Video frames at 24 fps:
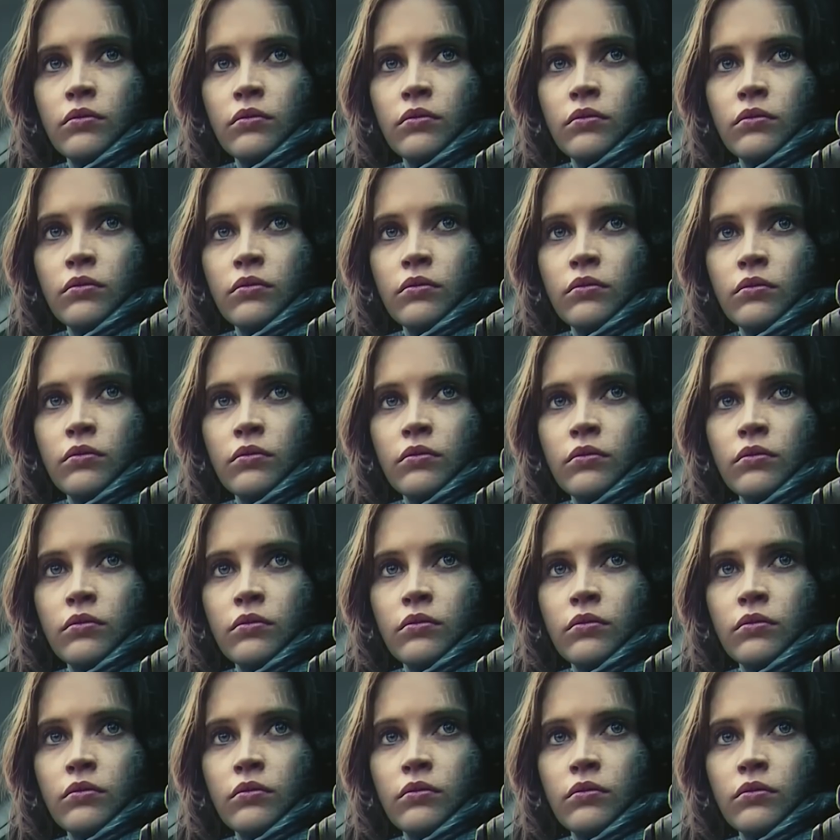
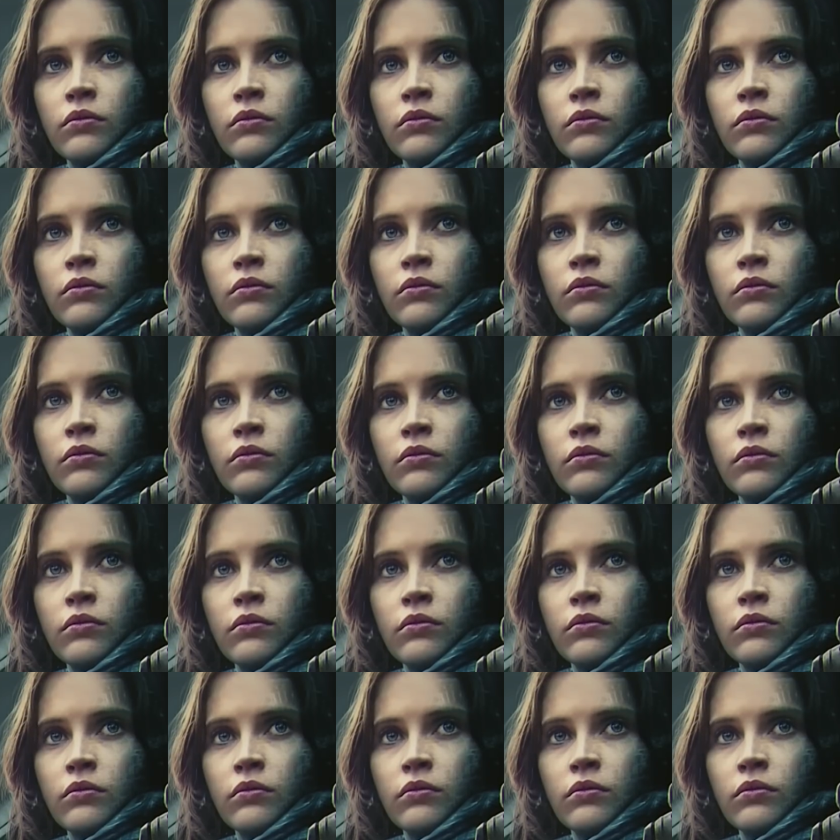
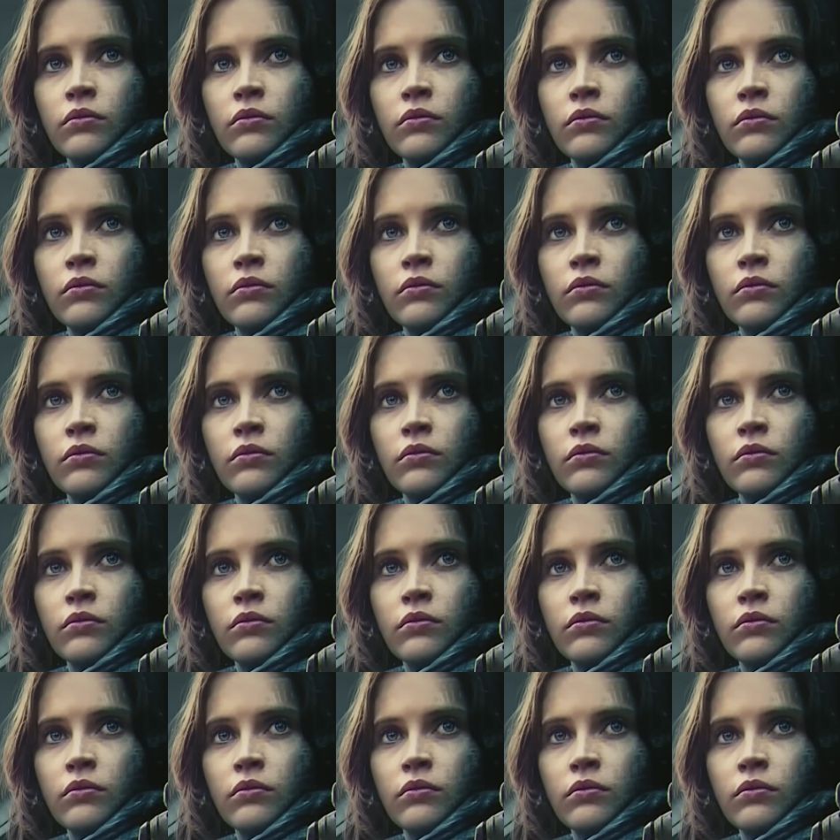
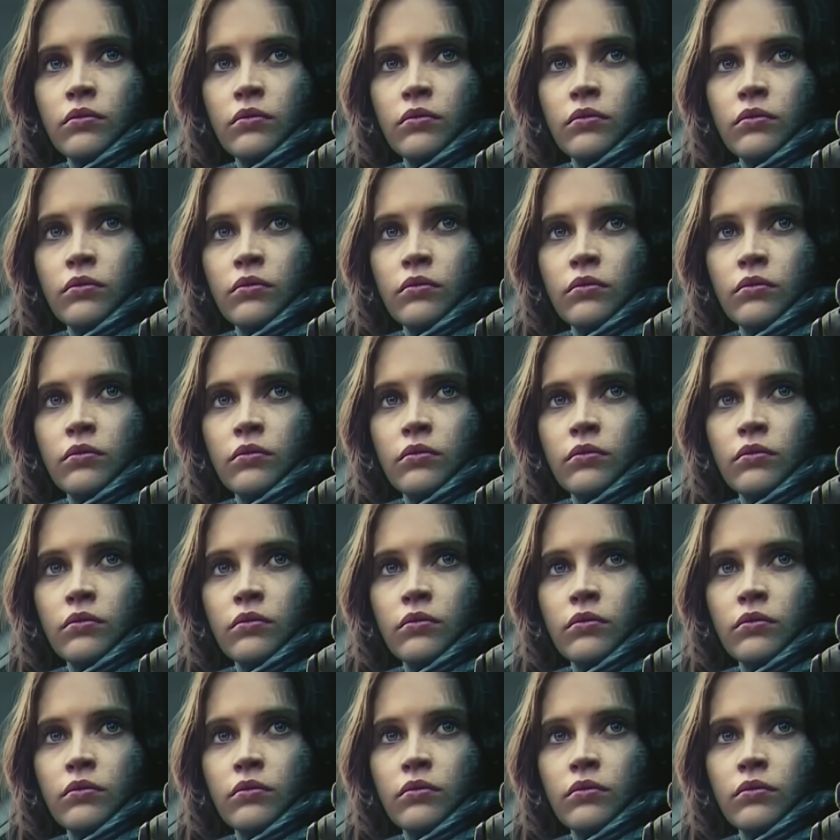
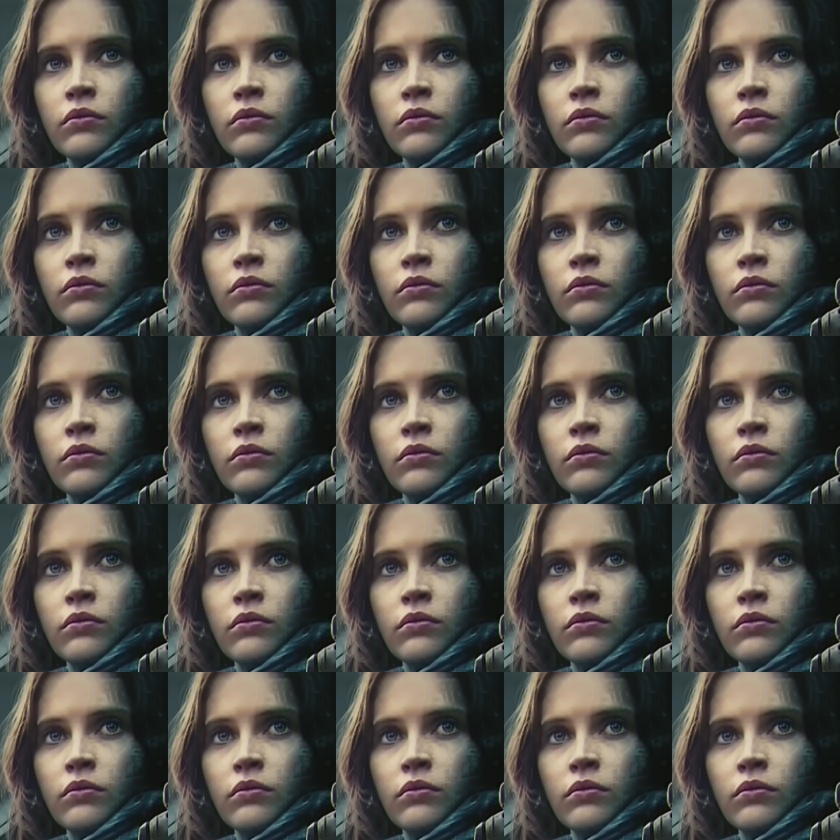The person shown says nothing.